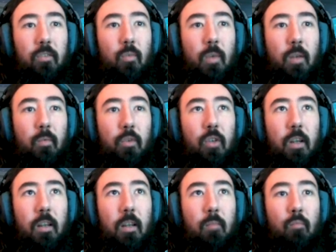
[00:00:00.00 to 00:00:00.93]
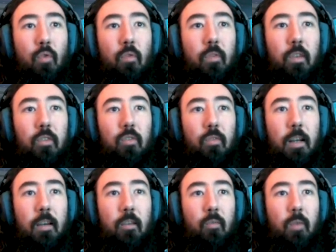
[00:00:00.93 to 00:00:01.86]
So why don't we try and move this
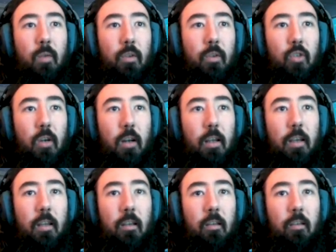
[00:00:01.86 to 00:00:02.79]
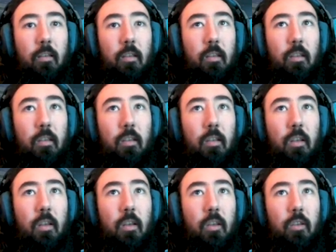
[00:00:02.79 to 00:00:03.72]
around? Why don't we try and
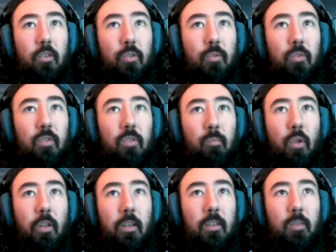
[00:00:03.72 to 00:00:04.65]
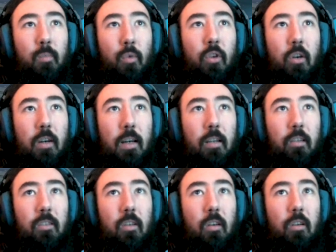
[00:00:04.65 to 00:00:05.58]
shoot some bullets but not at the
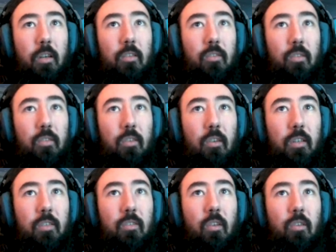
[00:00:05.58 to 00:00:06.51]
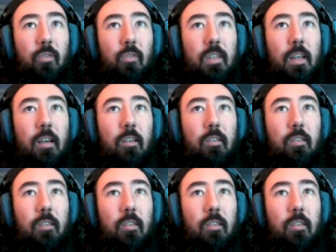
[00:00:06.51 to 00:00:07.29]
target, so the target's not losing health.